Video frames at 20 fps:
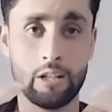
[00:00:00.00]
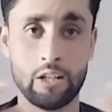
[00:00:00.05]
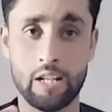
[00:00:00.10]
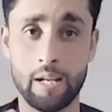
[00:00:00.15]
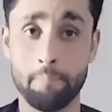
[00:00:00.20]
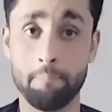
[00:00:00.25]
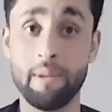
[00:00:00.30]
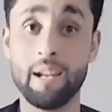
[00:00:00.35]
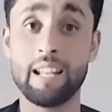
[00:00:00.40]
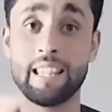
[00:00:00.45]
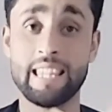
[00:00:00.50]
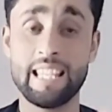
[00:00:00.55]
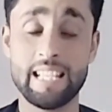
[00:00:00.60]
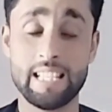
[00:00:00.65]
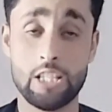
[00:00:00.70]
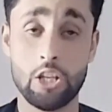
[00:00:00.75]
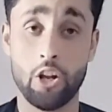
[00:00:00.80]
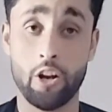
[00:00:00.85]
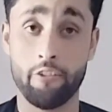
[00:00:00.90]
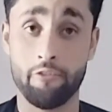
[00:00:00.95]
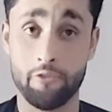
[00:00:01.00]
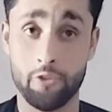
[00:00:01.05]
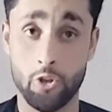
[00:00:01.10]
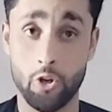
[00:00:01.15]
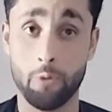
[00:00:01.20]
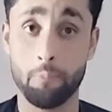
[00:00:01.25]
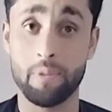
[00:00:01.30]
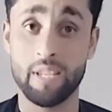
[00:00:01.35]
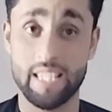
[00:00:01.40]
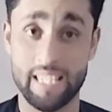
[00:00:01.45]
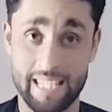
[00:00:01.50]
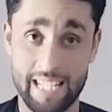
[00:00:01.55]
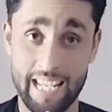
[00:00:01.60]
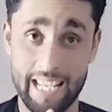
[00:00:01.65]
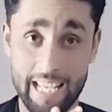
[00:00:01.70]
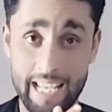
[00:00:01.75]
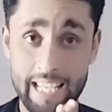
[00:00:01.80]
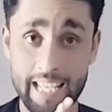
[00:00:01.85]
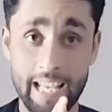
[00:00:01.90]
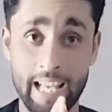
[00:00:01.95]
commit this sort of
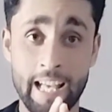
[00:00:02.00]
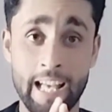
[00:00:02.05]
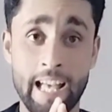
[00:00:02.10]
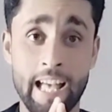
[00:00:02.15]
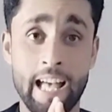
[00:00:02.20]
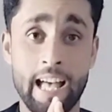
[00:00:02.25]
mistake,